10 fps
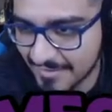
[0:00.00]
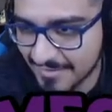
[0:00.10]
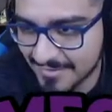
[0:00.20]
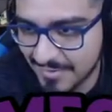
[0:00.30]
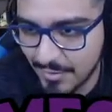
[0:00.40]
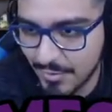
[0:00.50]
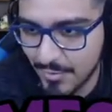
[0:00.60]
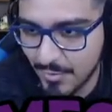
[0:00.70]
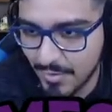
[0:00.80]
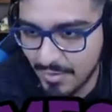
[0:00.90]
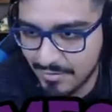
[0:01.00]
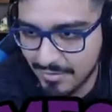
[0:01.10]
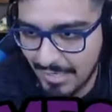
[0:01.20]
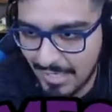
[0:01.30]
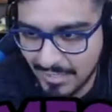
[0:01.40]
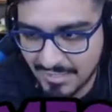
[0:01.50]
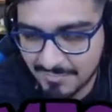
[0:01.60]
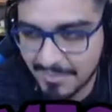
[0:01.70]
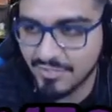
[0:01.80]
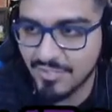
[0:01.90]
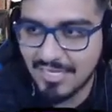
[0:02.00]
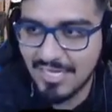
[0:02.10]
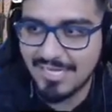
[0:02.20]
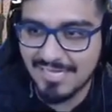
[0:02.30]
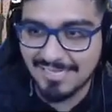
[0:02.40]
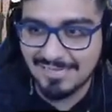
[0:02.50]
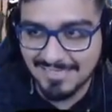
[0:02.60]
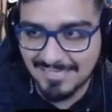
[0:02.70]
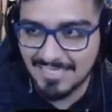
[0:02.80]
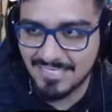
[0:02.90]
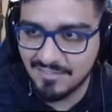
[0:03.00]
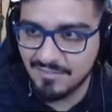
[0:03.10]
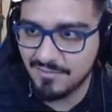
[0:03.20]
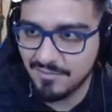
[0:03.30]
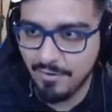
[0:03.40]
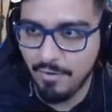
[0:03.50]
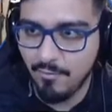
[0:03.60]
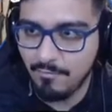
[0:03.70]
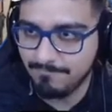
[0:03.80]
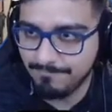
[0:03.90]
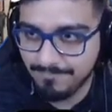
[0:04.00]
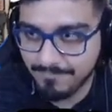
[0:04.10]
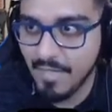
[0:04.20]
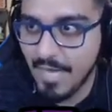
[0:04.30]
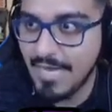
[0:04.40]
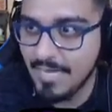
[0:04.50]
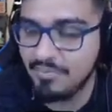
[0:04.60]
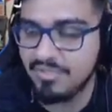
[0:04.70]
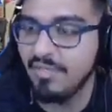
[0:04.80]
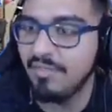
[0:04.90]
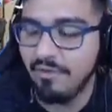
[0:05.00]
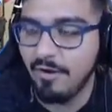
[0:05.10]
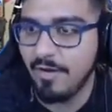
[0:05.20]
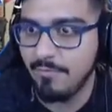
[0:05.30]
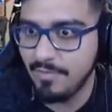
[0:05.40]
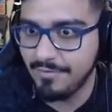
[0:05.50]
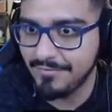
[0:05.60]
So I expect you to land it at least, you know, 80% of the time, please.